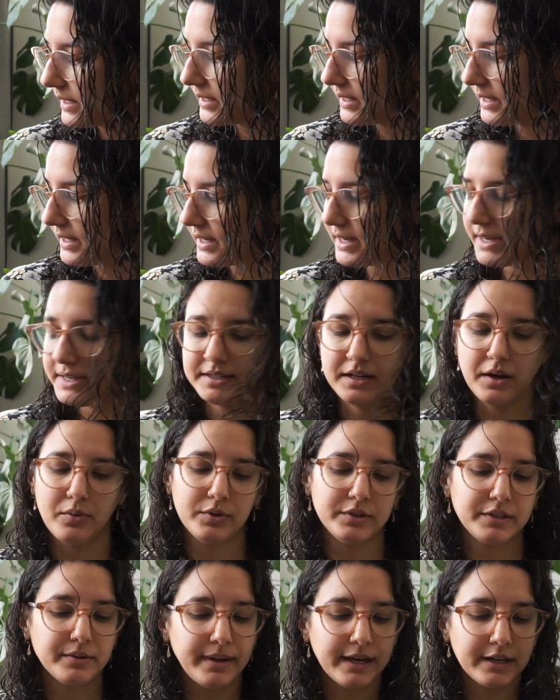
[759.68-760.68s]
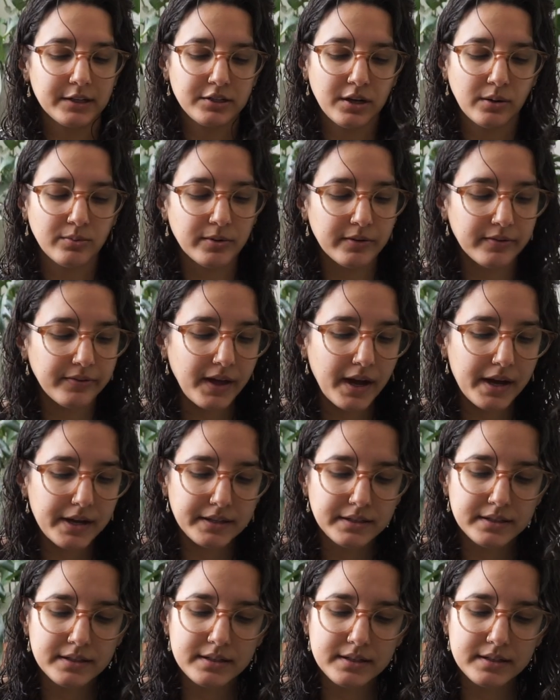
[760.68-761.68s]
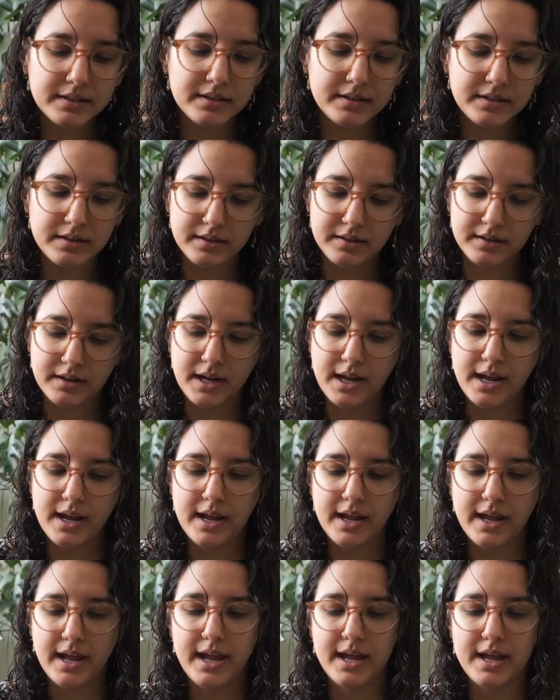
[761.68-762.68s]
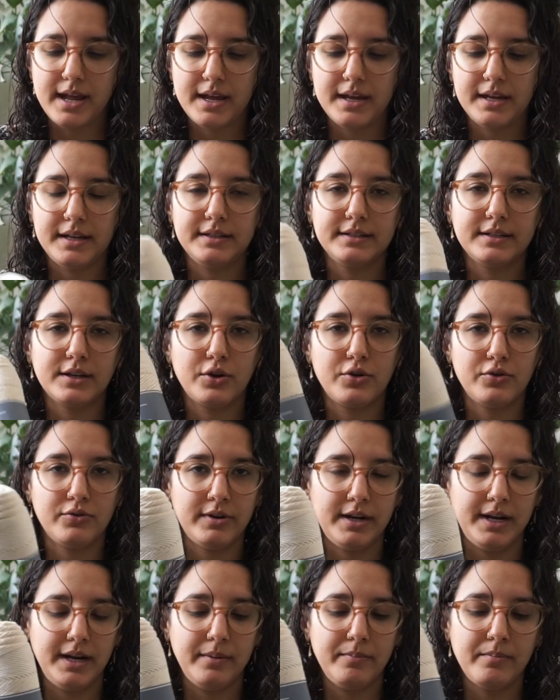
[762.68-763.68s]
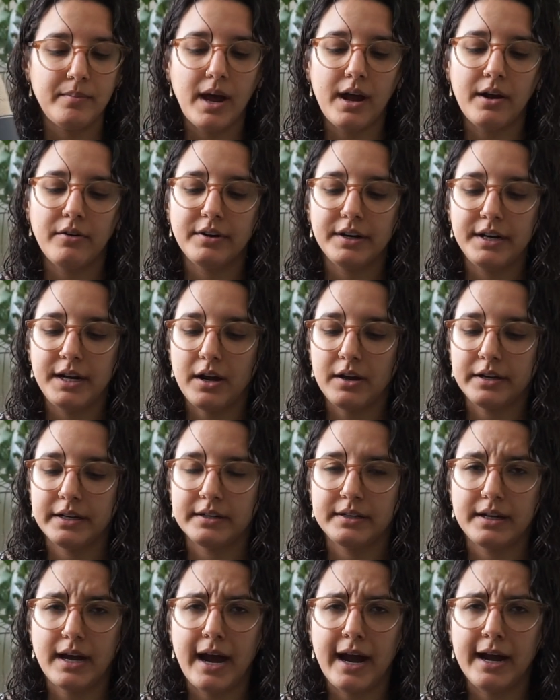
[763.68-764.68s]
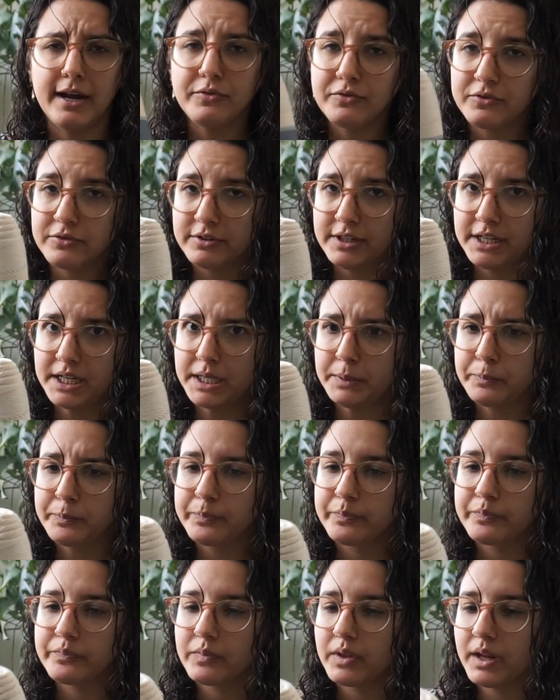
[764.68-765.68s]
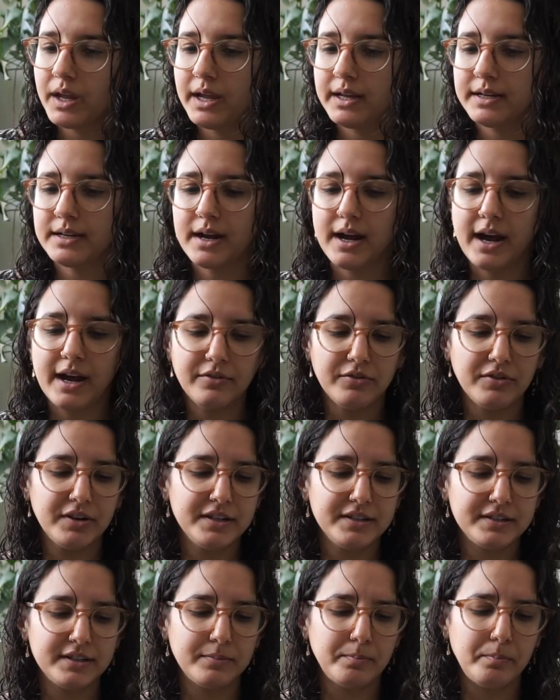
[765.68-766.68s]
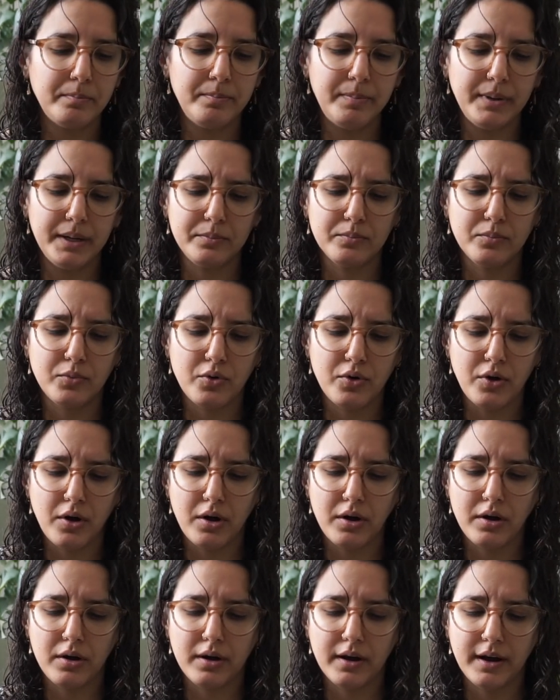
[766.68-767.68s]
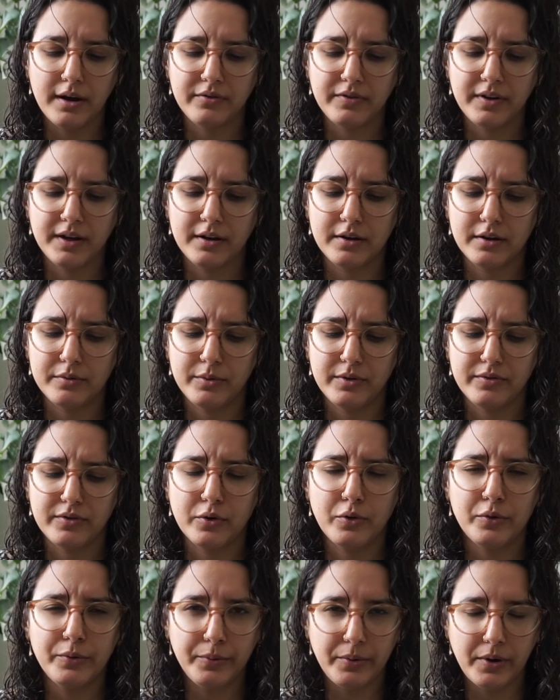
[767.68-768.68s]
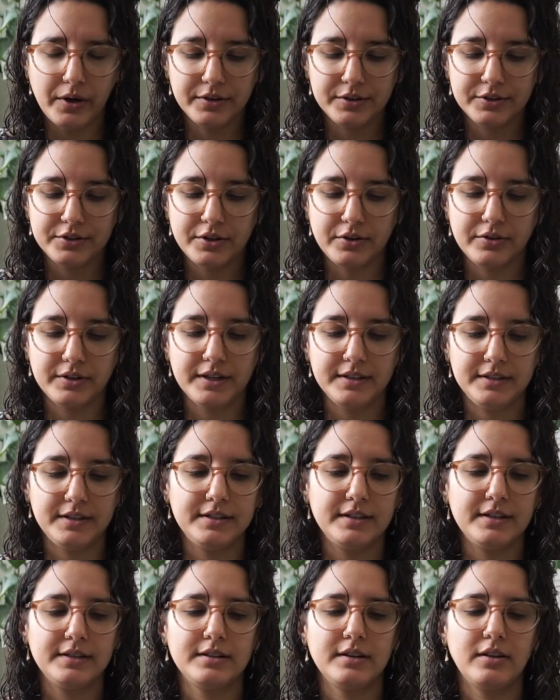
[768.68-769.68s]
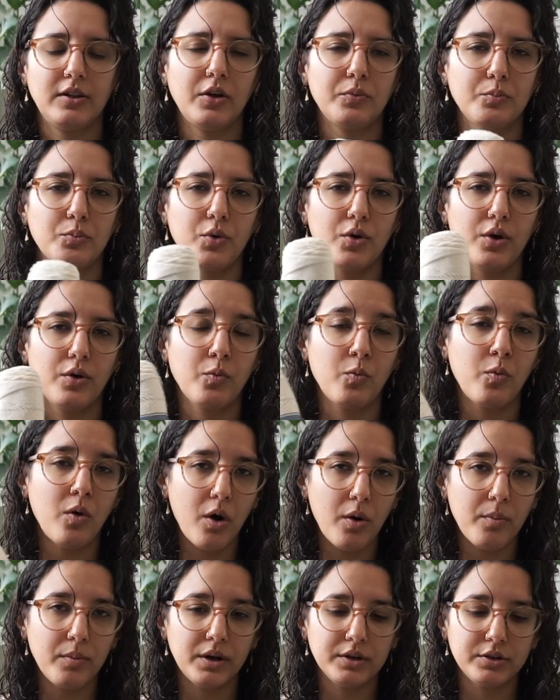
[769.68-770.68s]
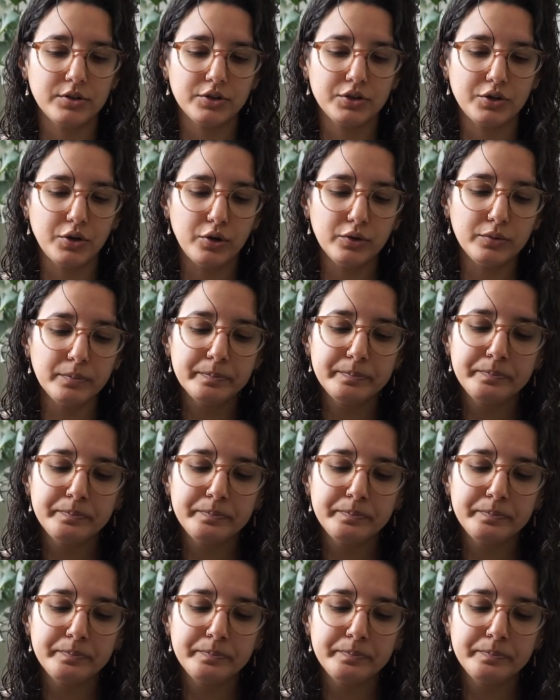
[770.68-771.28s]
in case I want to make a top with that, and cream. I already had ivory, and ivory is a bit more, I think, with a cool undertone, and this is a lot more warm undertone.